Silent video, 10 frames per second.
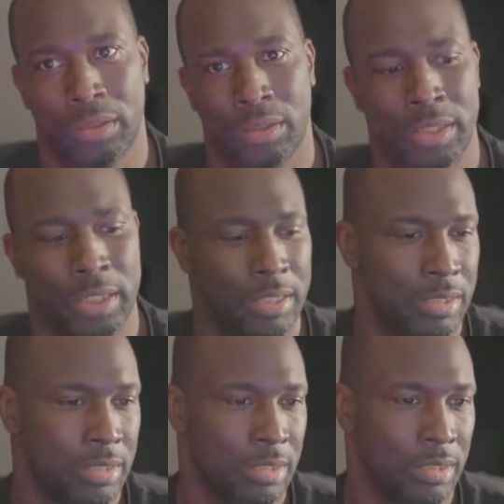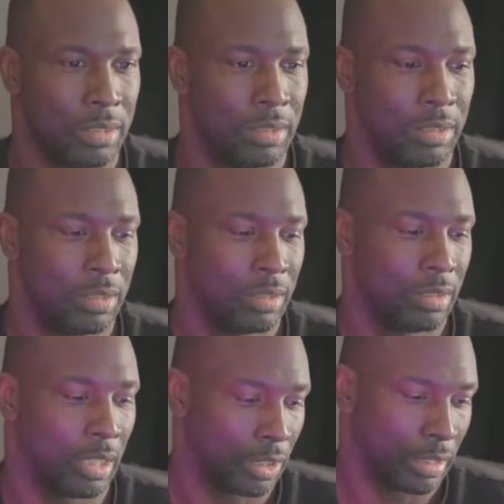does
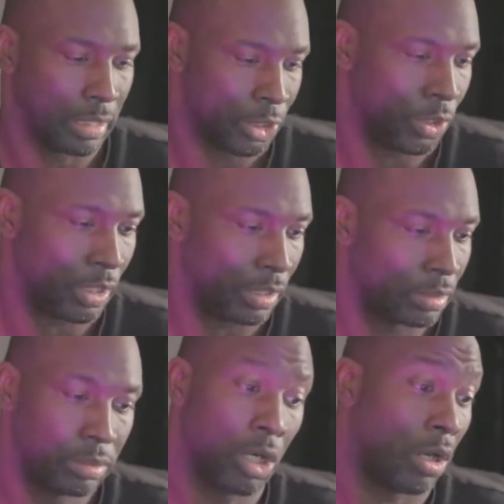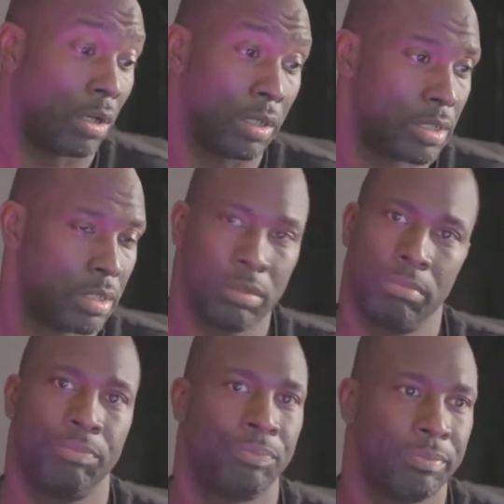a, a truck, cars,
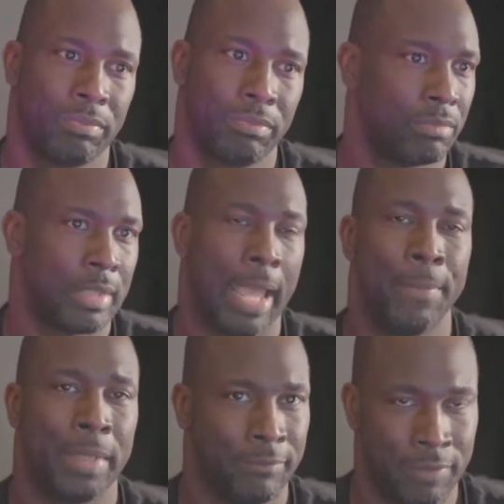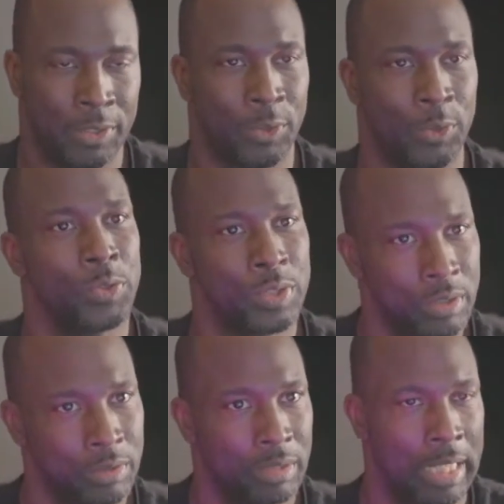that many vehicles
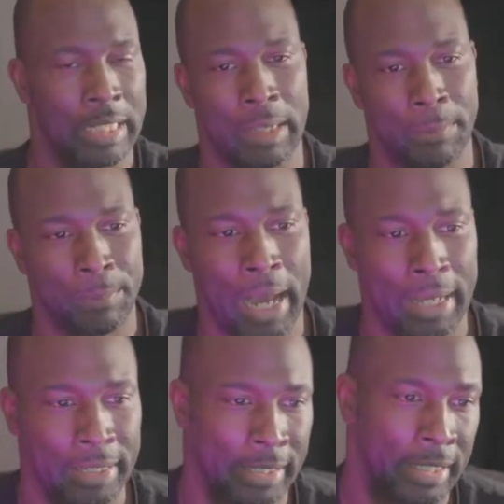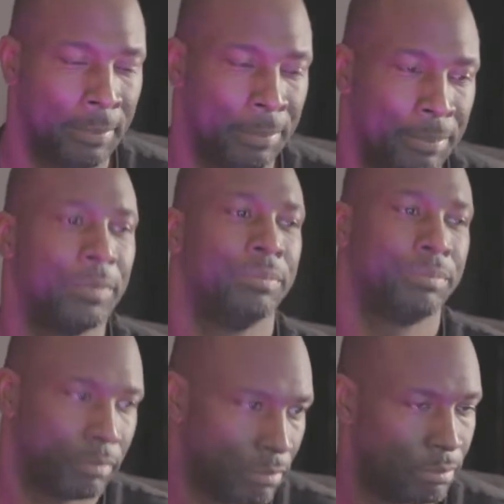end up piling up
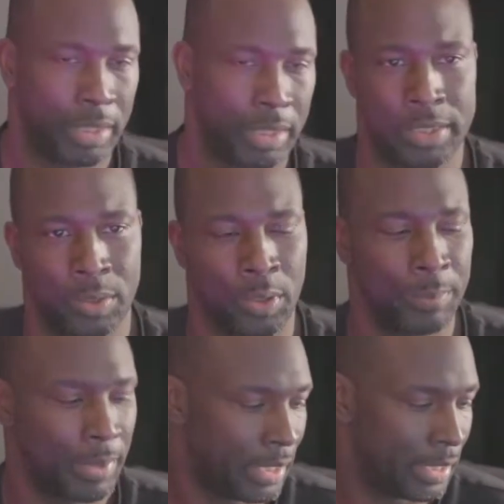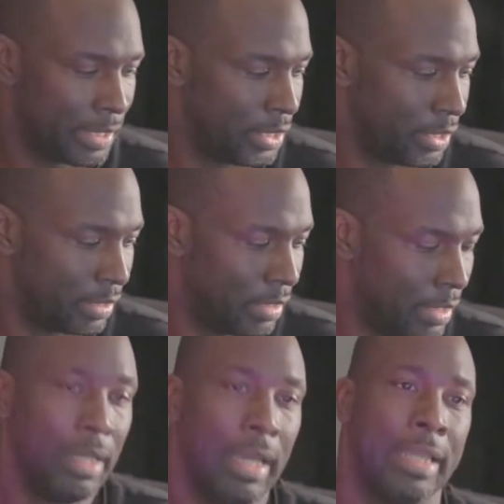because they weren't paying attention
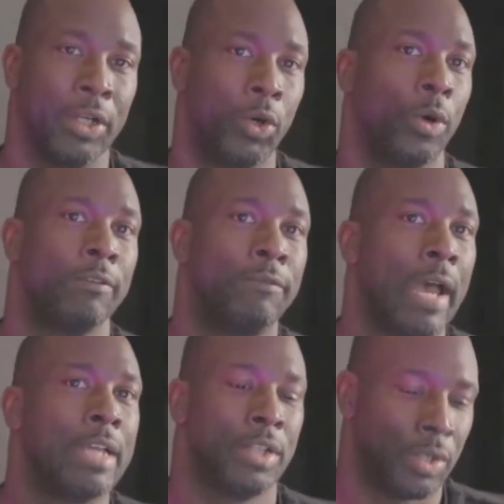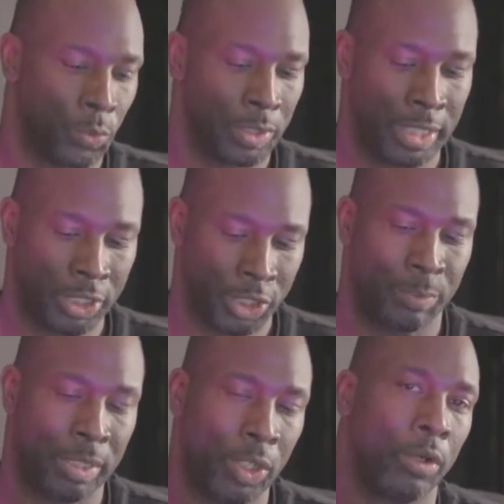and they're going faster than what they should
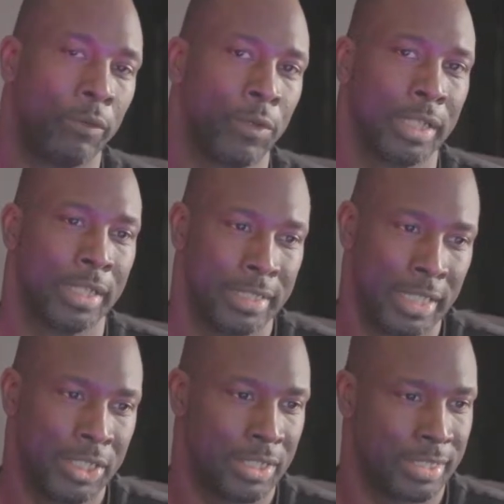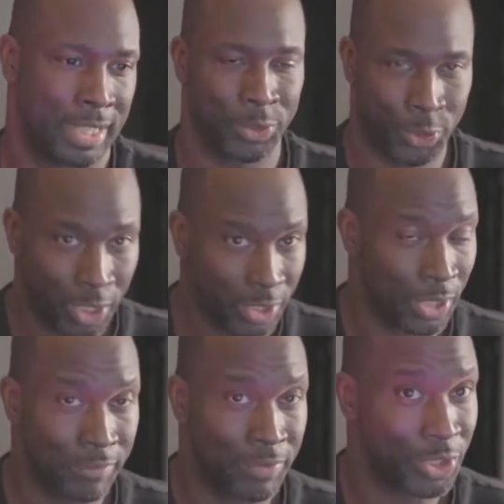be going for the conditions. Now, truck
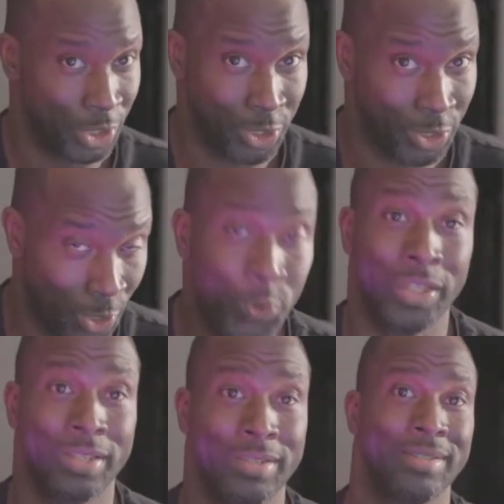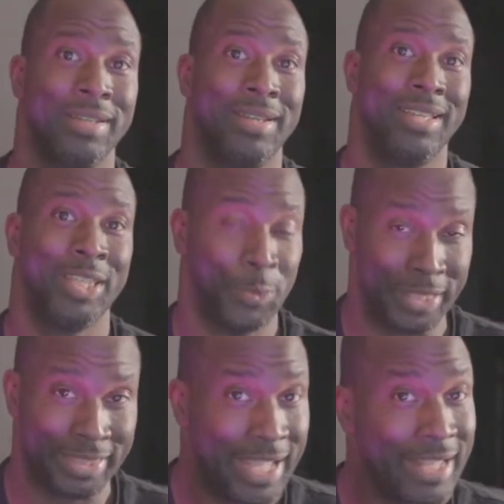drivers should know this. You
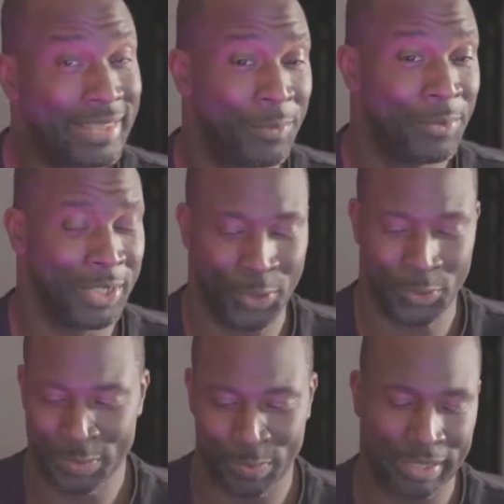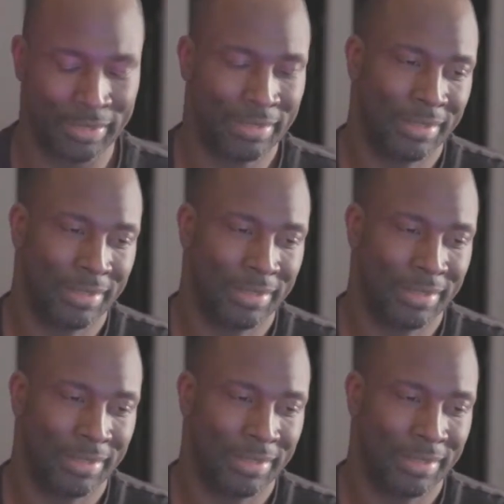would think they would know this, but